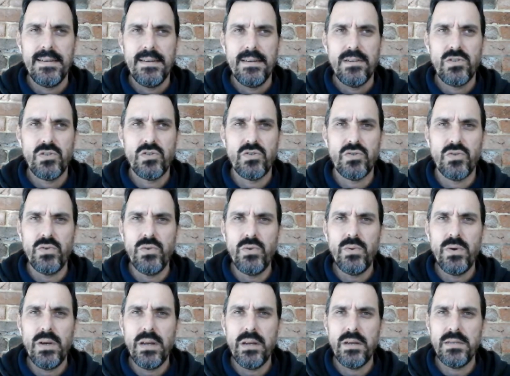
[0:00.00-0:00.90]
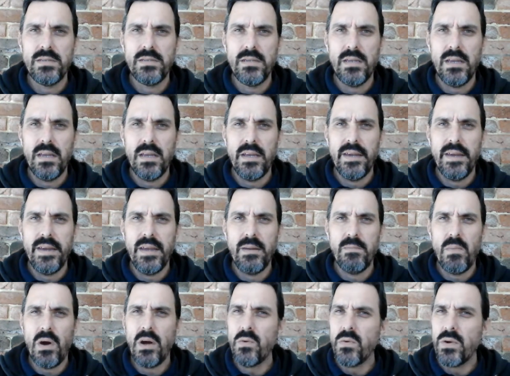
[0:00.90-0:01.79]
true? And in
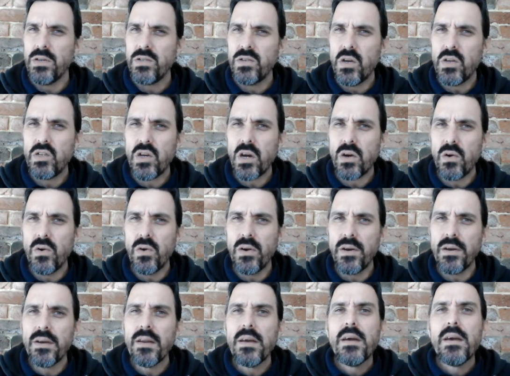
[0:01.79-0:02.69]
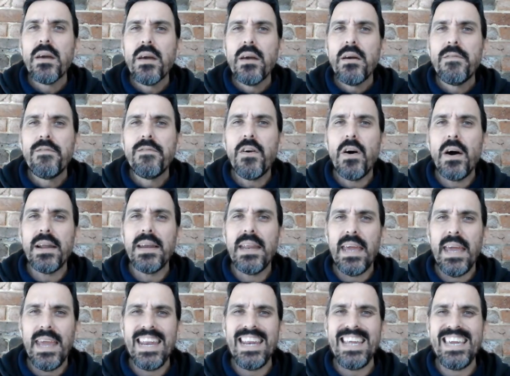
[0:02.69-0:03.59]
my research, I couldn't find
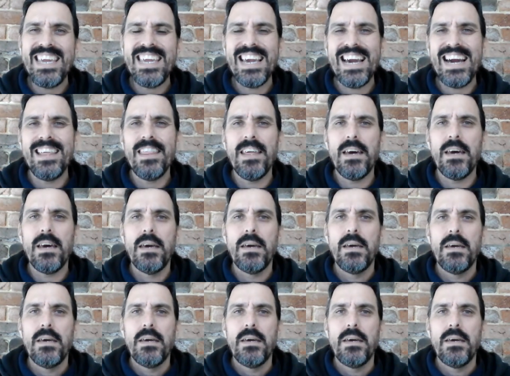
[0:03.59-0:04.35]
any other